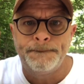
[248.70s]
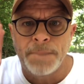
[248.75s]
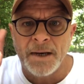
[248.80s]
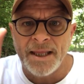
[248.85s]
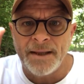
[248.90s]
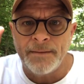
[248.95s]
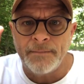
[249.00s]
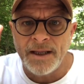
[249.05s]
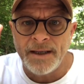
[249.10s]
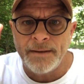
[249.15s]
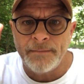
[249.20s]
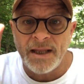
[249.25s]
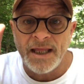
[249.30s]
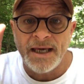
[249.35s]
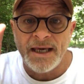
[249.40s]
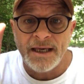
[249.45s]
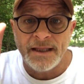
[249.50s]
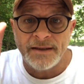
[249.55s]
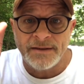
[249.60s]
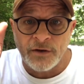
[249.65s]
bling bling
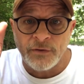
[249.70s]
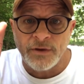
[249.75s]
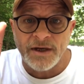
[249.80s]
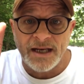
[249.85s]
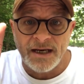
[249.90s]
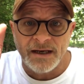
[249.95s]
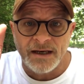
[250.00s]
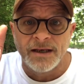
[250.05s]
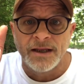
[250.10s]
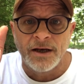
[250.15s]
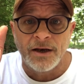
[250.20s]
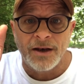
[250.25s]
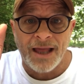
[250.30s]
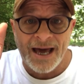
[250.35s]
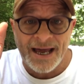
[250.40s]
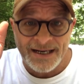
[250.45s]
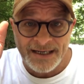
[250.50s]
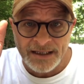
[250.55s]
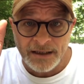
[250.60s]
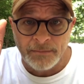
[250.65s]
bling. They'll get little
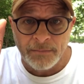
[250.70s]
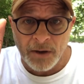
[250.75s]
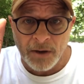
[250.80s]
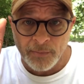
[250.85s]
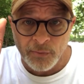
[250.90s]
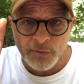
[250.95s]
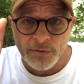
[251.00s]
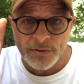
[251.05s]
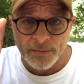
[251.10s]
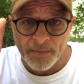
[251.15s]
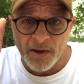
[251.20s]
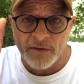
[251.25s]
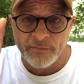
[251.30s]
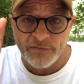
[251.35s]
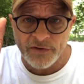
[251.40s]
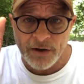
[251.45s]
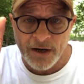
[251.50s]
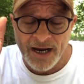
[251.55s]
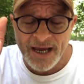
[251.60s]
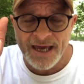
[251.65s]
idea bubbles above
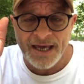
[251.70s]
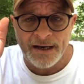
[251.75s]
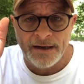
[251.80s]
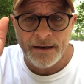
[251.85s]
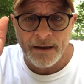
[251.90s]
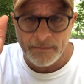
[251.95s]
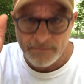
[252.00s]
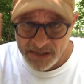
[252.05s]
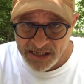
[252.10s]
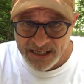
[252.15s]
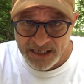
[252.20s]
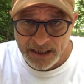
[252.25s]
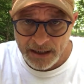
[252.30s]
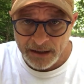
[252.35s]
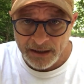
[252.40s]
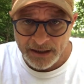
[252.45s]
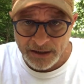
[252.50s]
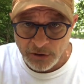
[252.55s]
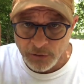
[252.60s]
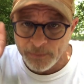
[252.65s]
their head
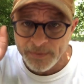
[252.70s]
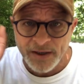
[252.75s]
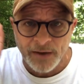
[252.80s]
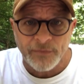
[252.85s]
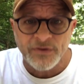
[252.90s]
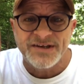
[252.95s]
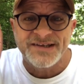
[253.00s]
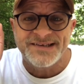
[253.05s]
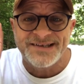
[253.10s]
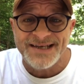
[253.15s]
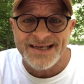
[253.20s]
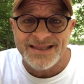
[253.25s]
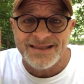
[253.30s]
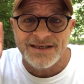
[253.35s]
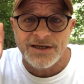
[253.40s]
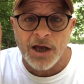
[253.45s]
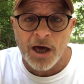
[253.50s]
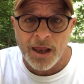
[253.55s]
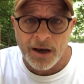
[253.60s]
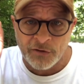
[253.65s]
immediately. You'll be able to see
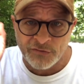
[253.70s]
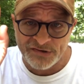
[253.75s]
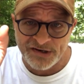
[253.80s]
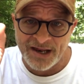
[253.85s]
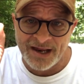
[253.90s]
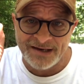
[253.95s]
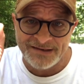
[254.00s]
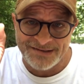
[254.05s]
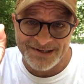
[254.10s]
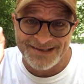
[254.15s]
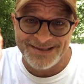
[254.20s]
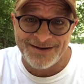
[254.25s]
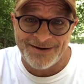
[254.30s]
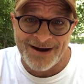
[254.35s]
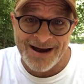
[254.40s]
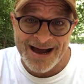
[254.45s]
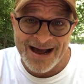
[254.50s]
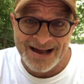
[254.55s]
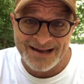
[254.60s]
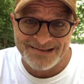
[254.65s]
the dollar signs in their
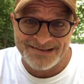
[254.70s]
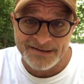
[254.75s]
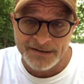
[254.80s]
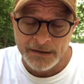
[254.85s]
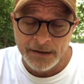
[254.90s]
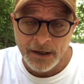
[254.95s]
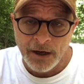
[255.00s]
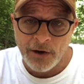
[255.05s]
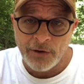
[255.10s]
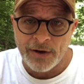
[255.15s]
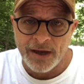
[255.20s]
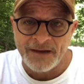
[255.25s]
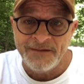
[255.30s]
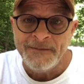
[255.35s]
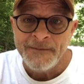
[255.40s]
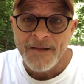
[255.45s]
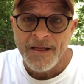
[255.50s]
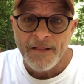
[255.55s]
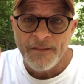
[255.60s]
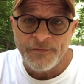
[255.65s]
eyes. Okay,
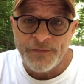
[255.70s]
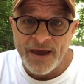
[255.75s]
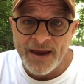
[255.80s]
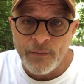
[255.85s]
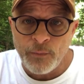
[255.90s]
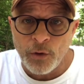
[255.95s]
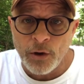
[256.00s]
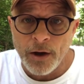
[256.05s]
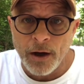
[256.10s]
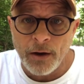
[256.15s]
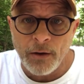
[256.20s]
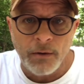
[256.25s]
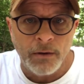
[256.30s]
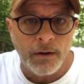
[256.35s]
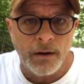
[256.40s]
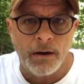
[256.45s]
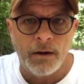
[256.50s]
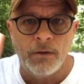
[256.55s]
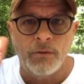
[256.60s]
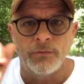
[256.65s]
they will go,
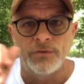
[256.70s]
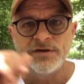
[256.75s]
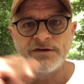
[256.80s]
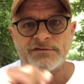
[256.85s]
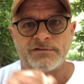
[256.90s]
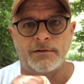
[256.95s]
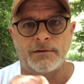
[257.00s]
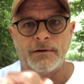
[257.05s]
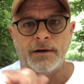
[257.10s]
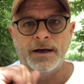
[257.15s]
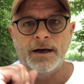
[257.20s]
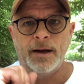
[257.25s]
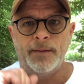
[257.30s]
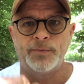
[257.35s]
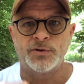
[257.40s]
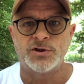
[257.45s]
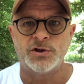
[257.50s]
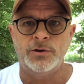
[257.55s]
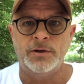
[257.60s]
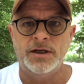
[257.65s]
oh, this is a great
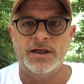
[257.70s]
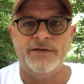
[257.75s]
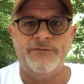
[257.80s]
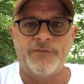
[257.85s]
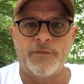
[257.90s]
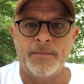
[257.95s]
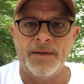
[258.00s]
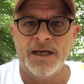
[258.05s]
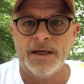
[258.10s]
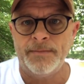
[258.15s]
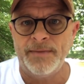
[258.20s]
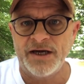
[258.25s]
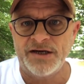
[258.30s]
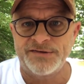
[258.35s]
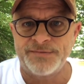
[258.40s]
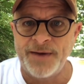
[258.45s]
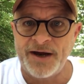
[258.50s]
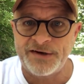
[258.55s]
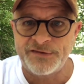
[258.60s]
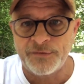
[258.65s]
opportunity for me to make
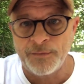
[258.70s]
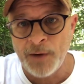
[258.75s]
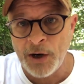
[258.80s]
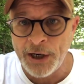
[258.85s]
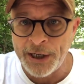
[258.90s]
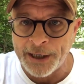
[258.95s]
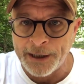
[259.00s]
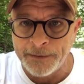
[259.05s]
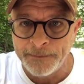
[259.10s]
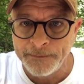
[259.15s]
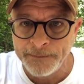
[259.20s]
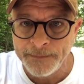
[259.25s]
some extra money